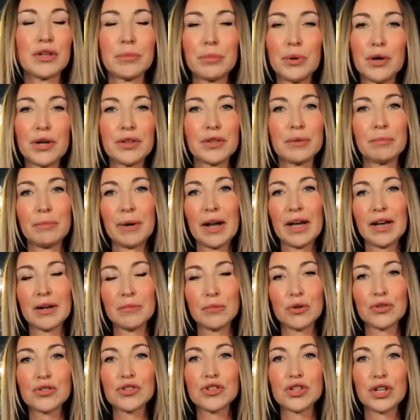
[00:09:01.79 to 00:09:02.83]
they're putting the
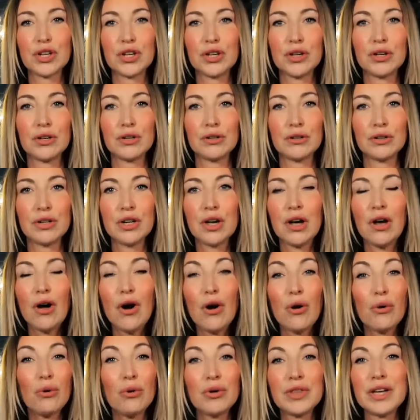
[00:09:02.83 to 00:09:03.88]
blame onto you,
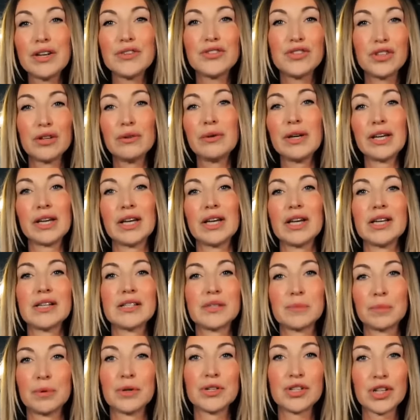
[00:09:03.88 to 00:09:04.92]
all they're doing
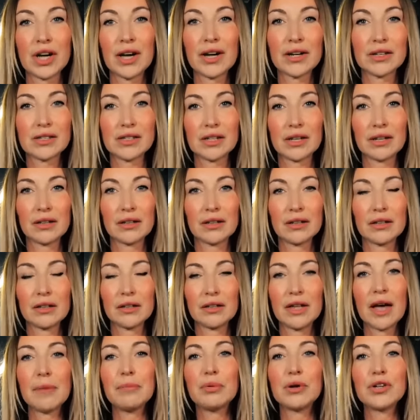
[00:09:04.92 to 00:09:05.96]
is projecting.
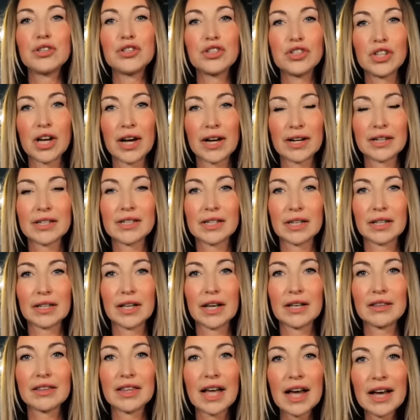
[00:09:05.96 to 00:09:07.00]
They're projecting
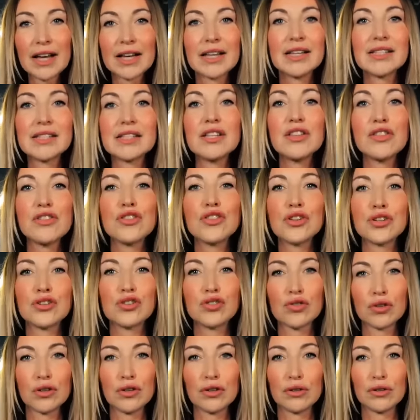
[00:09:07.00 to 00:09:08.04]
that. That isn't the
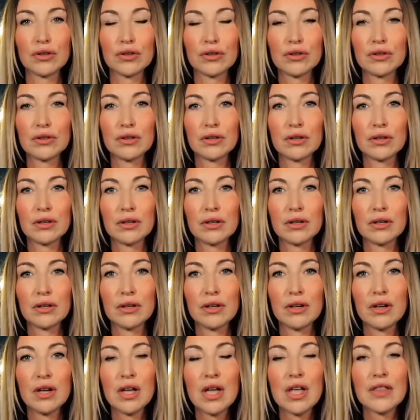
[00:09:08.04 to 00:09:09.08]
truth.
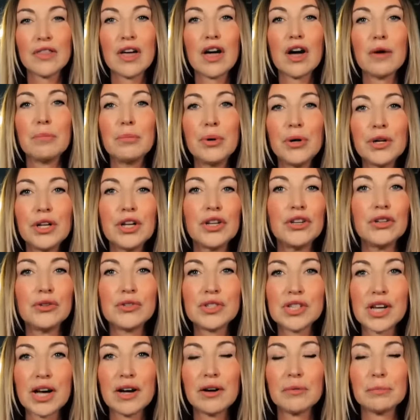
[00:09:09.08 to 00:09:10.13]
They are putting you
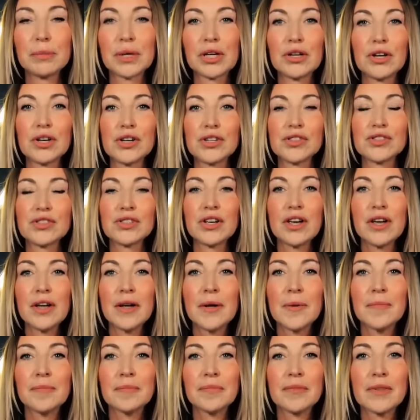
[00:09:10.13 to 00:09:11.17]
down because
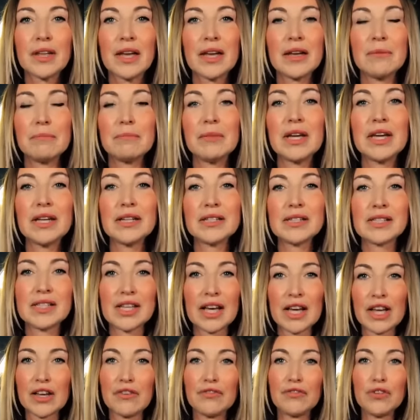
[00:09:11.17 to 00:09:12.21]
it means
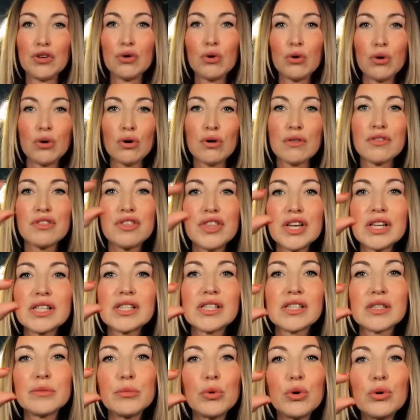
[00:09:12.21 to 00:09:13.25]
that if you're
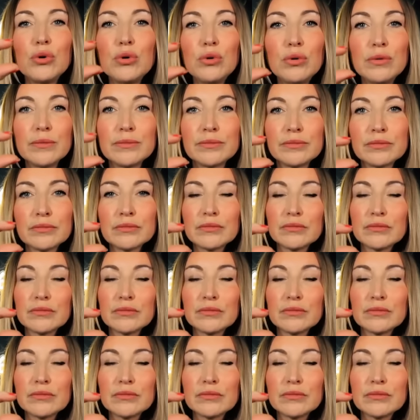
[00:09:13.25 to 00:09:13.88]
this small,